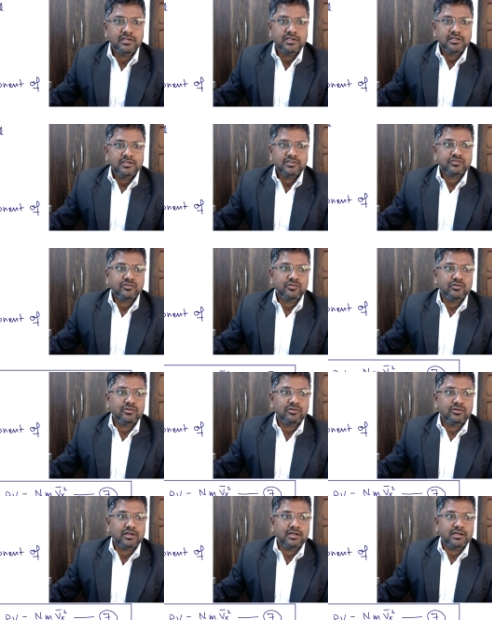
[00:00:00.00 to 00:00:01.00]

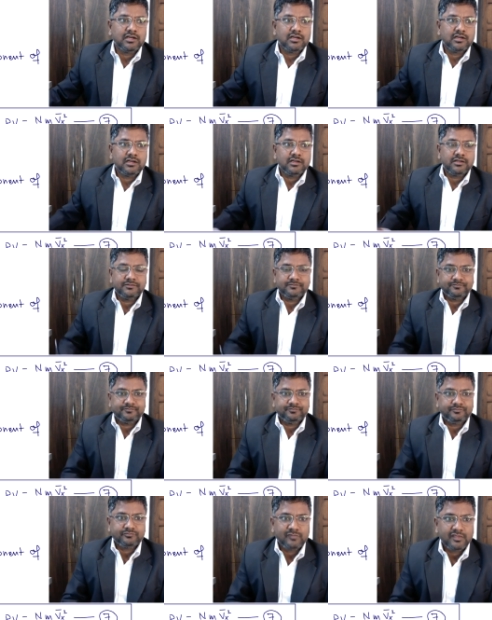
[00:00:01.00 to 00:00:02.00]
So
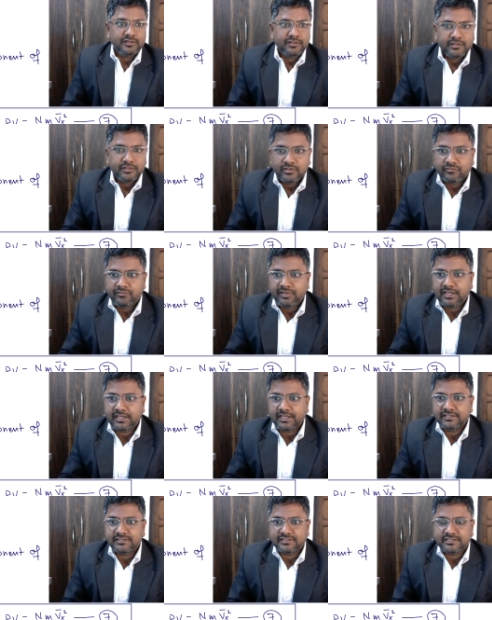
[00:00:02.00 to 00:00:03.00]
we
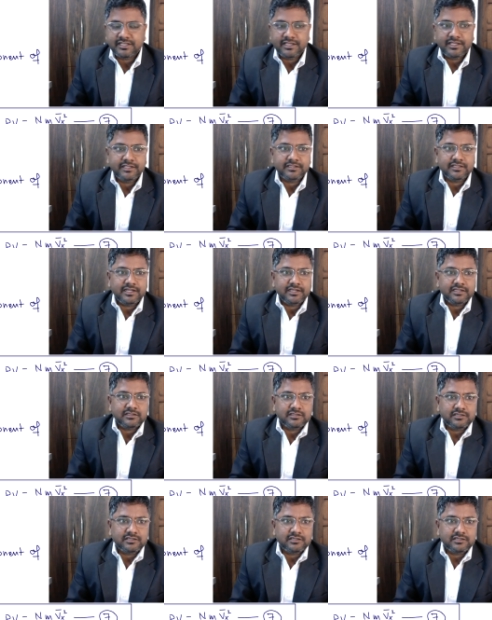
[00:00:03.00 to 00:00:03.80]
can say that